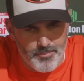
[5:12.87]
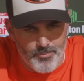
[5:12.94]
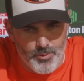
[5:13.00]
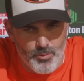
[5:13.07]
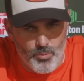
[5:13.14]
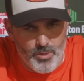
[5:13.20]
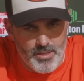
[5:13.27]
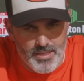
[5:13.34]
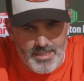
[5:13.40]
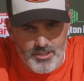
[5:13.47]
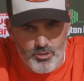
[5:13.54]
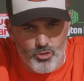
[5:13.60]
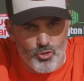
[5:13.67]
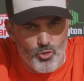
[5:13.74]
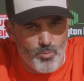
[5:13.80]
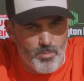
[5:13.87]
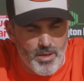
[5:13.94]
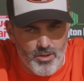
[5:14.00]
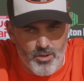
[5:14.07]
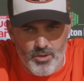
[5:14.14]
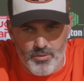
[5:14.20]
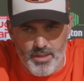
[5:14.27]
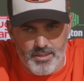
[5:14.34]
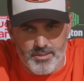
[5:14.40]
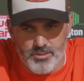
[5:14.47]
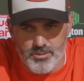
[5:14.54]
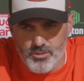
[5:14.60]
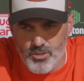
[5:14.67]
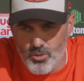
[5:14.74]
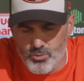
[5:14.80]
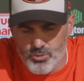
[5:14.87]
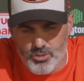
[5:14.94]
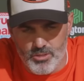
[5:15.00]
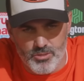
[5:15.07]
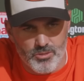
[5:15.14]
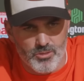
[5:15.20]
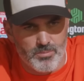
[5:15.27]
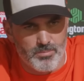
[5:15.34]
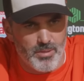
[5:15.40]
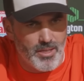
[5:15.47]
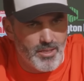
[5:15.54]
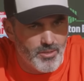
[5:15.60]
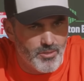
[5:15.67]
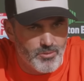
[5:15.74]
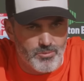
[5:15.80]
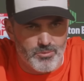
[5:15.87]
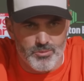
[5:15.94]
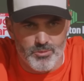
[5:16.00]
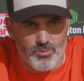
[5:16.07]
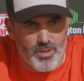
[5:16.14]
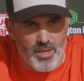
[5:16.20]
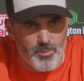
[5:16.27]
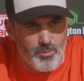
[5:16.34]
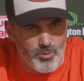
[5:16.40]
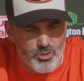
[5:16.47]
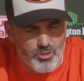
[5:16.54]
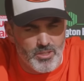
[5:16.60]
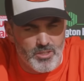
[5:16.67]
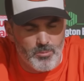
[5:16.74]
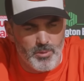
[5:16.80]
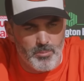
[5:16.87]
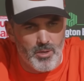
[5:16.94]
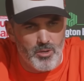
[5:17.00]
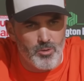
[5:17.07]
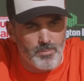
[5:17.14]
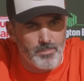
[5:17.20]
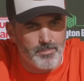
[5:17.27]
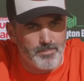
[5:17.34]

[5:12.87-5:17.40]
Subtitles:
We need to do better, and that's coaches, players, you name it. We just need to be better.